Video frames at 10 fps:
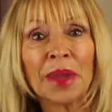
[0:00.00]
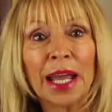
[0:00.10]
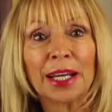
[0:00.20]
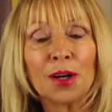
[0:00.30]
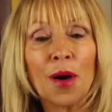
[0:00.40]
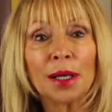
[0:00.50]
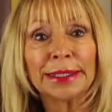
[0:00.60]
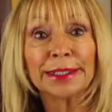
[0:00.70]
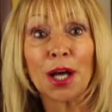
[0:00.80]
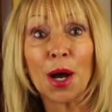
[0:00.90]
It can
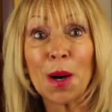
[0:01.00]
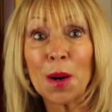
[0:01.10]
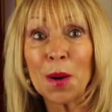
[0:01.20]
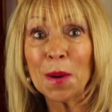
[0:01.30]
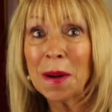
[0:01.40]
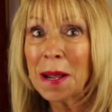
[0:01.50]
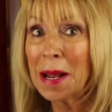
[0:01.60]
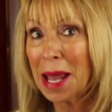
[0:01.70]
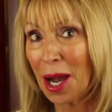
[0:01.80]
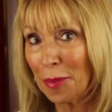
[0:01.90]
also
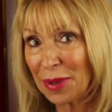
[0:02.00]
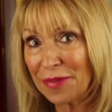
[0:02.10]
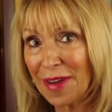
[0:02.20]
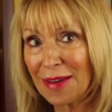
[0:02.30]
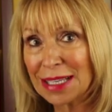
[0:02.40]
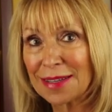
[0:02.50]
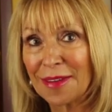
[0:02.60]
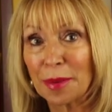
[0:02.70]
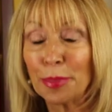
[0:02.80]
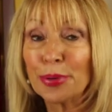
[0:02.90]
help with feelings
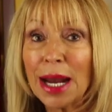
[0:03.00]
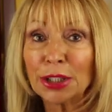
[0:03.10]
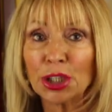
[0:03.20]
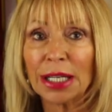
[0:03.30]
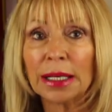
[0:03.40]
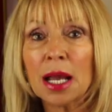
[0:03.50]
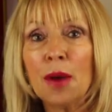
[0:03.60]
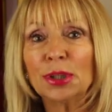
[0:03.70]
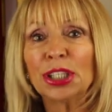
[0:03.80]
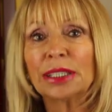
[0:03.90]
of depression,
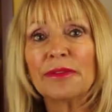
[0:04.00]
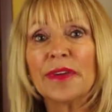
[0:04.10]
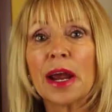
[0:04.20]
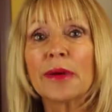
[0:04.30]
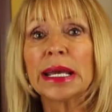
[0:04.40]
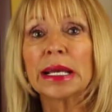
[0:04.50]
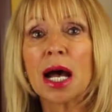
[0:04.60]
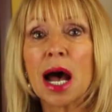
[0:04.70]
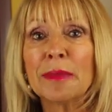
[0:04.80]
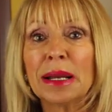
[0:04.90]
which is a very
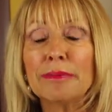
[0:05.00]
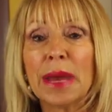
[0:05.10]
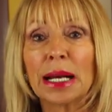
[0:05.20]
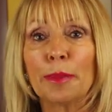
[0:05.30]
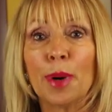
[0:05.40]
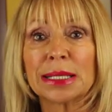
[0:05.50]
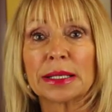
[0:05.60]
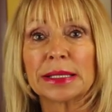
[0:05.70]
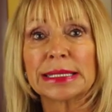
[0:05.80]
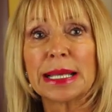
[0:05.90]
common
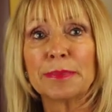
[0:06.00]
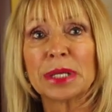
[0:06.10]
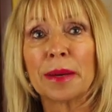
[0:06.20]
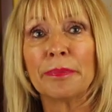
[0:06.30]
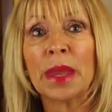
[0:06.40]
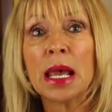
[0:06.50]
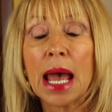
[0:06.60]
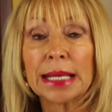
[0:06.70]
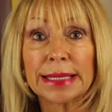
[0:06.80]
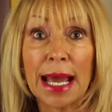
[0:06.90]
menopausal symptom
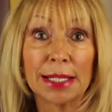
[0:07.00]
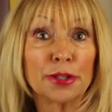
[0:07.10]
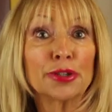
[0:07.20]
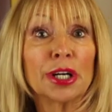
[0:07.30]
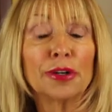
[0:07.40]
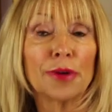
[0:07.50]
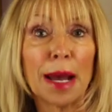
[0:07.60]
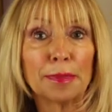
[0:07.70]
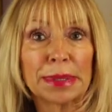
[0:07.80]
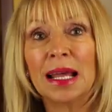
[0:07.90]
as estrogen
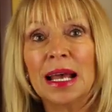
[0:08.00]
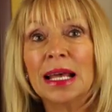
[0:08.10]
drops.